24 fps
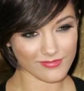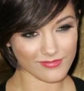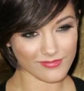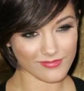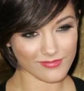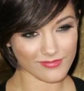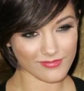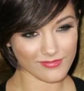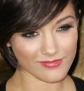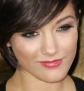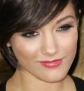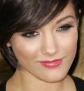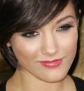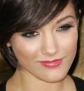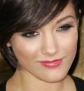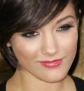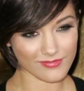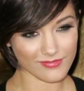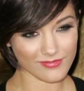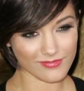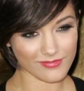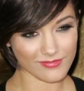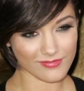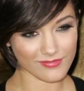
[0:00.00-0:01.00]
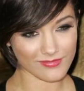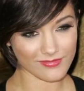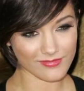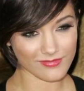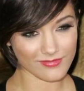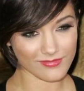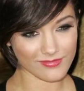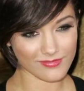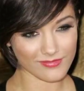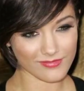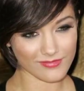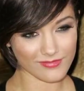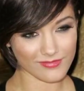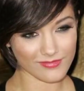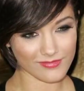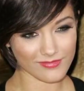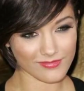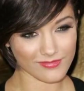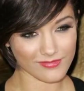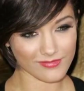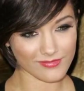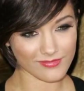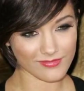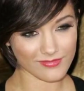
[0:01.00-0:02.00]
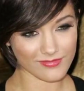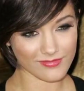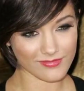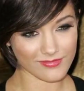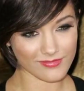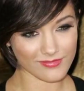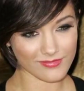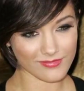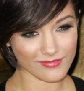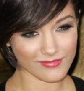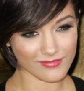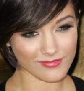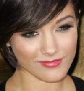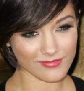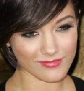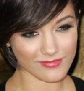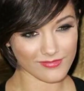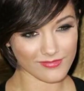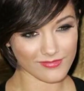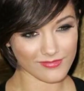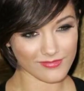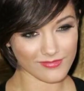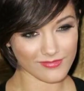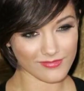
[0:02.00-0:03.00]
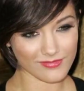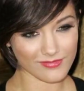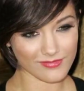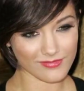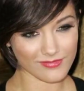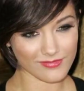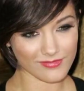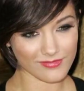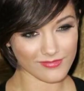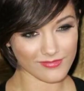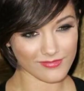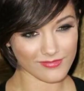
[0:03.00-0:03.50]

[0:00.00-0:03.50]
Nobody speaks.